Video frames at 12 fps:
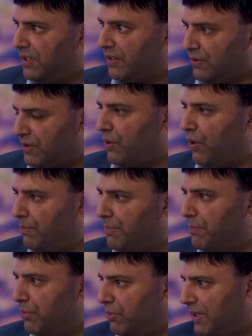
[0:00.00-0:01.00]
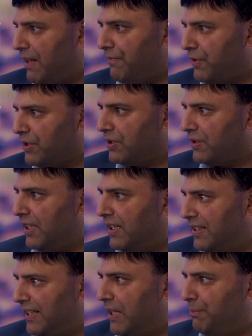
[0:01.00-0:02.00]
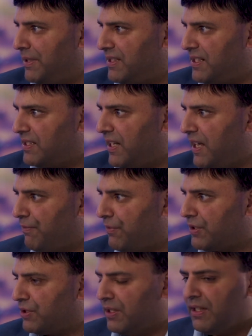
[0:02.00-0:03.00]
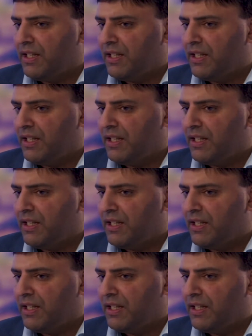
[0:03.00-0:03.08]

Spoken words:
because a lot of people leverage and they get business leverage.